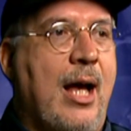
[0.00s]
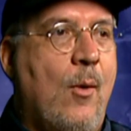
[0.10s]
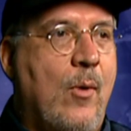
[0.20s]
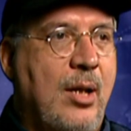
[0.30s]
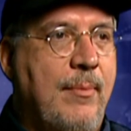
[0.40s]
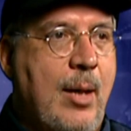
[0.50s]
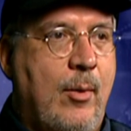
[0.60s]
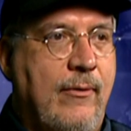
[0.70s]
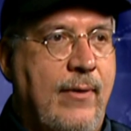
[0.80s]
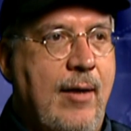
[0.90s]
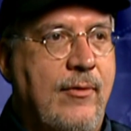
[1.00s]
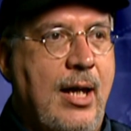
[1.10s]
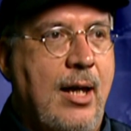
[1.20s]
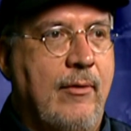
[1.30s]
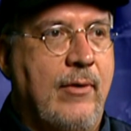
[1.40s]
I wanted Babylon 5
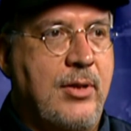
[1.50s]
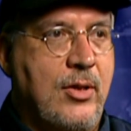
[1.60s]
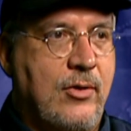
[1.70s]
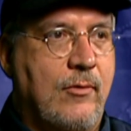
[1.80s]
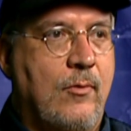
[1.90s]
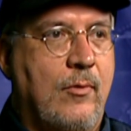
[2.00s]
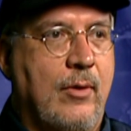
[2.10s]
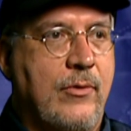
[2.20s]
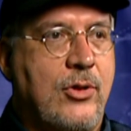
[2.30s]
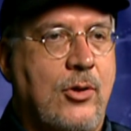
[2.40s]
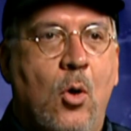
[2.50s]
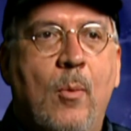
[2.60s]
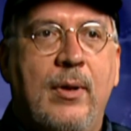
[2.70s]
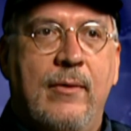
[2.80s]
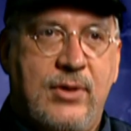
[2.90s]
to have a sense of
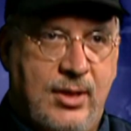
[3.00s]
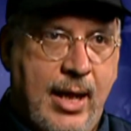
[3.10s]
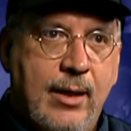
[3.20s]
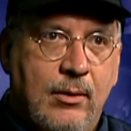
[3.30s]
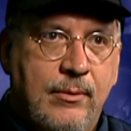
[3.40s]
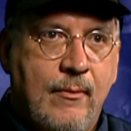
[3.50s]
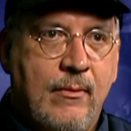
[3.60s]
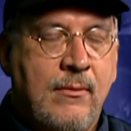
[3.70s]
scope and of scale.